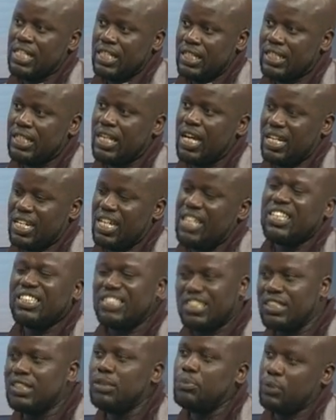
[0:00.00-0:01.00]
Yeah,
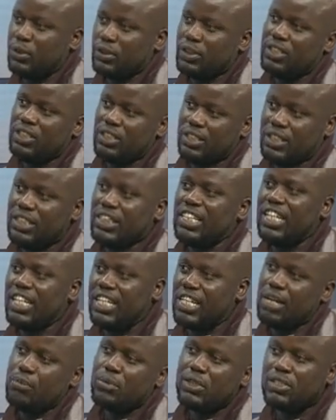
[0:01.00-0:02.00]
33.3.
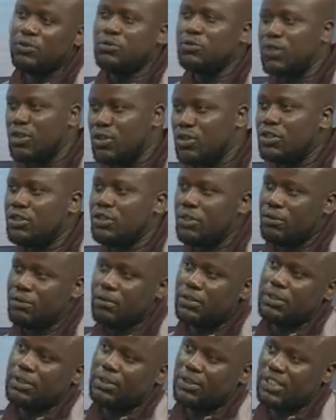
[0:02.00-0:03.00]
Yeah. But if you round it off,
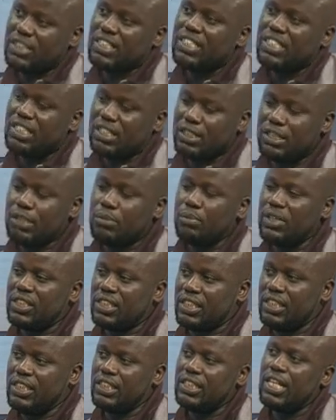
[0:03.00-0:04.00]
it's 33%.
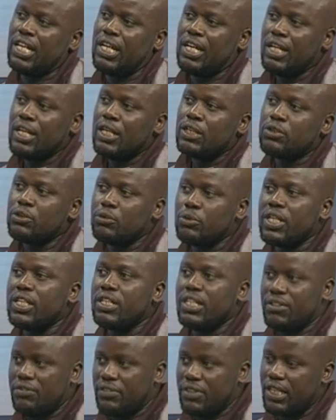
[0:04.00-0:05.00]
Yes. Yeah. So we are
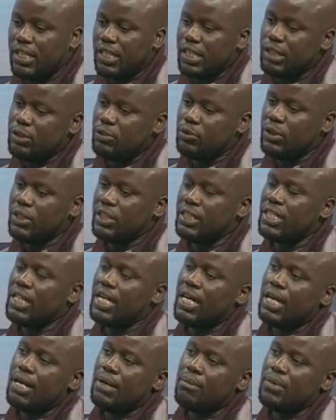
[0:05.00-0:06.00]
definitely doing
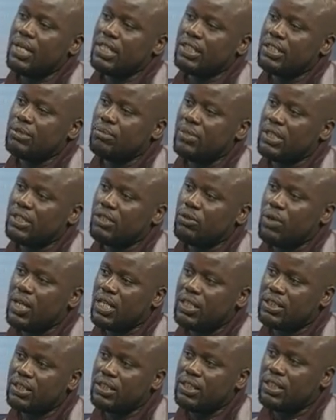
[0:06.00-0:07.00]
much, much
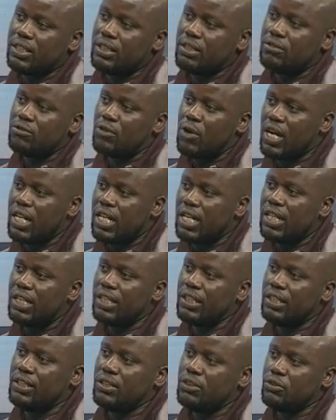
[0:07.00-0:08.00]
worse than Rwanda,
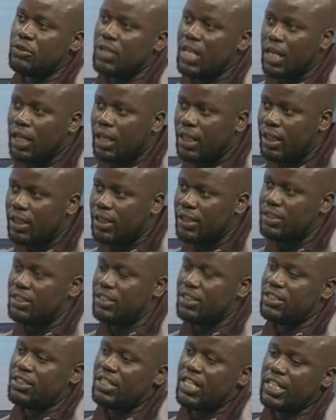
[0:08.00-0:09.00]
than Uganda, than
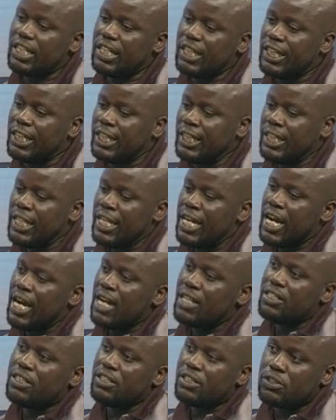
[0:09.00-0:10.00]
Tanzania.
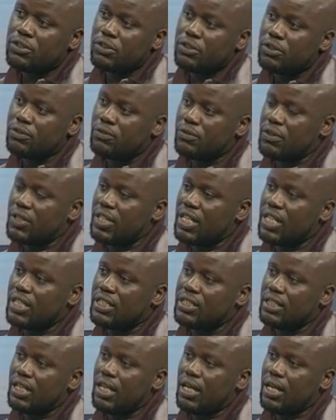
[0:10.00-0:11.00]
And the reasons for
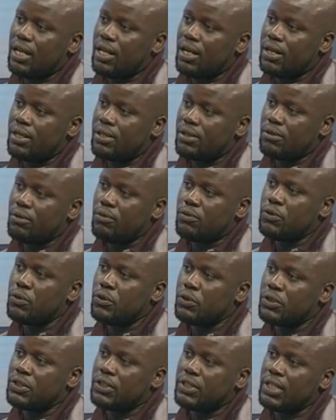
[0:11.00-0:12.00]
that are, of
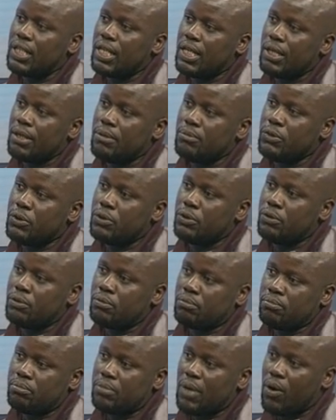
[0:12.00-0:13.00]
course,
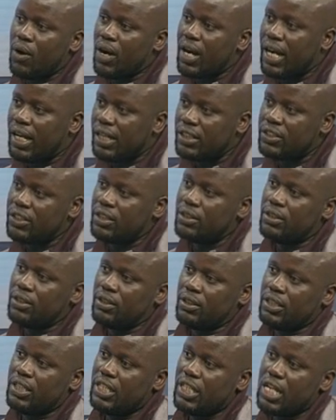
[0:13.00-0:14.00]
our culture
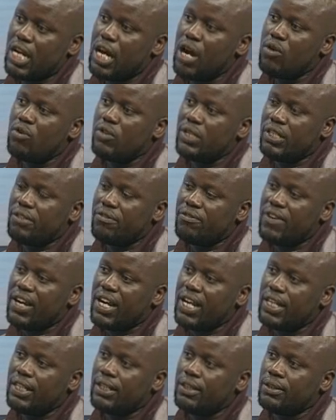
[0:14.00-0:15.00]
and how we
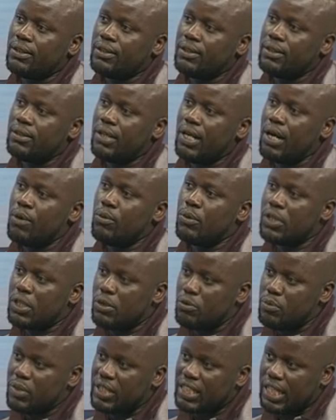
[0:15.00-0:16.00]
define what a
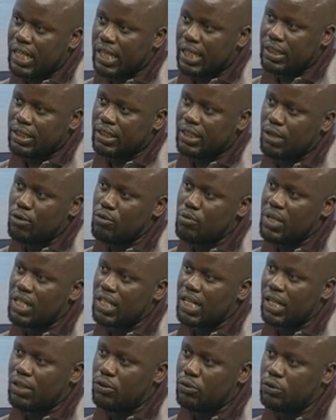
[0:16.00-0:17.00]
woman can and a woman
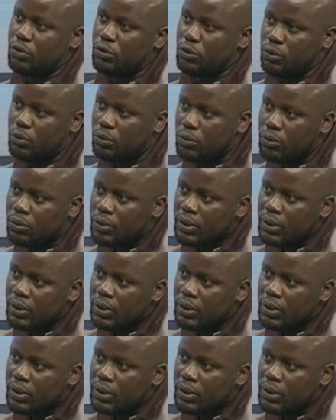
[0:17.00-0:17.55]
cannot do.